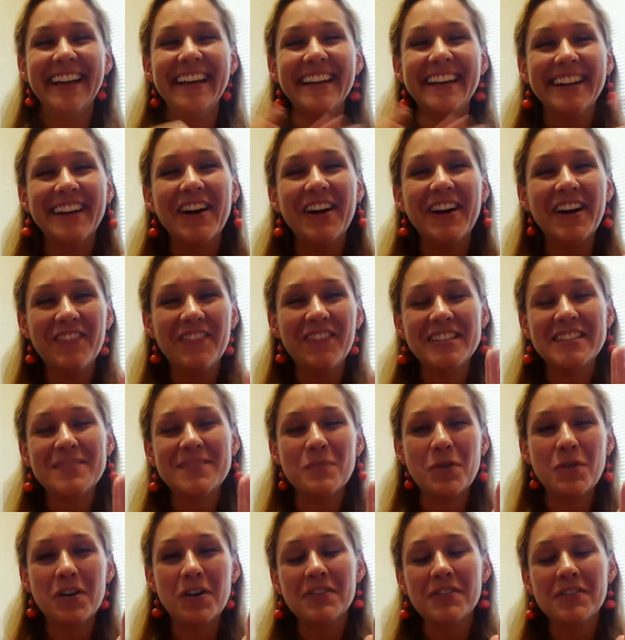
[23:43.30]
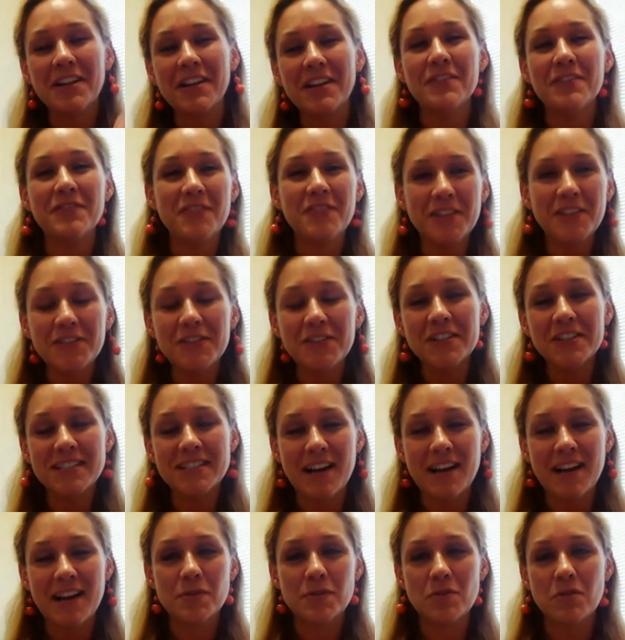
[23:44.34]
you know, if it's more of like a feel-good
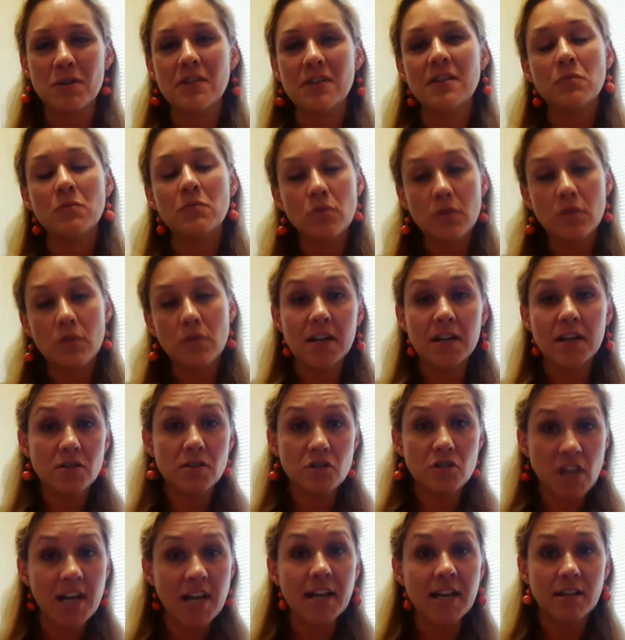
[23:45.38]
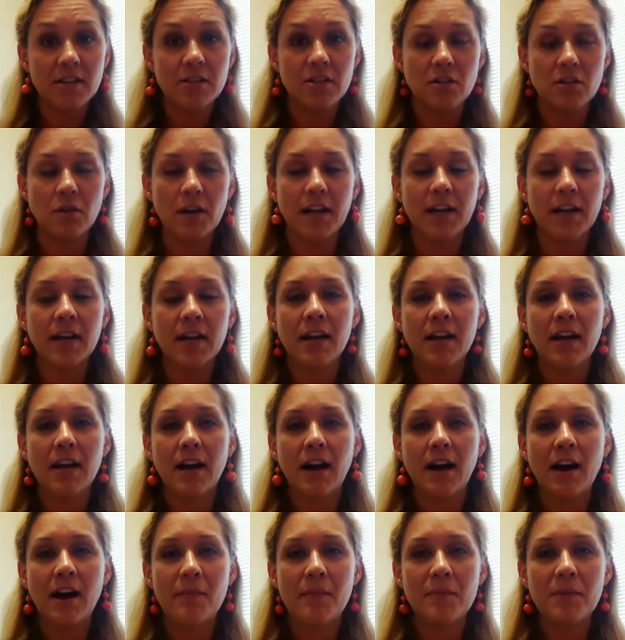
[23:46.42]
type story, then we'll get Jenny to do it
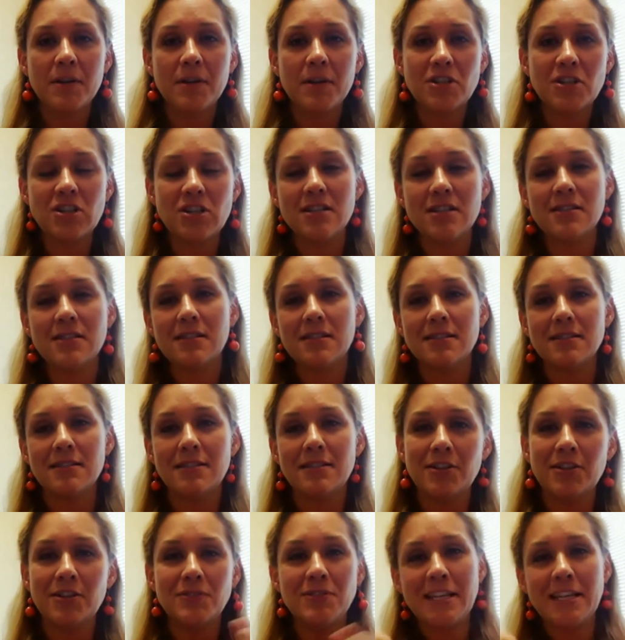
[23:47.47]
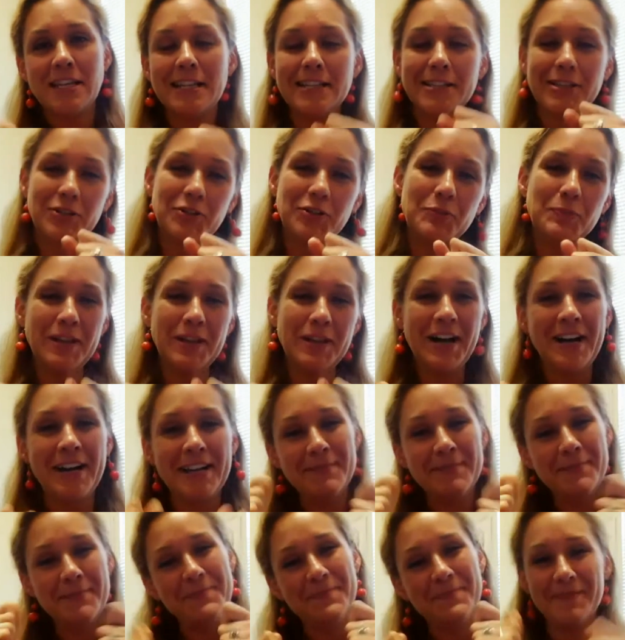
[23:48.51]
because um, she's you know teeny little
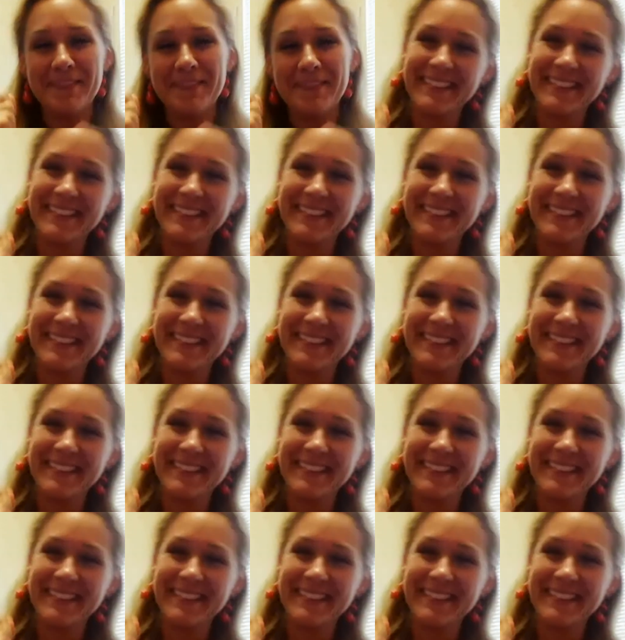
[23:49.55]
blonde,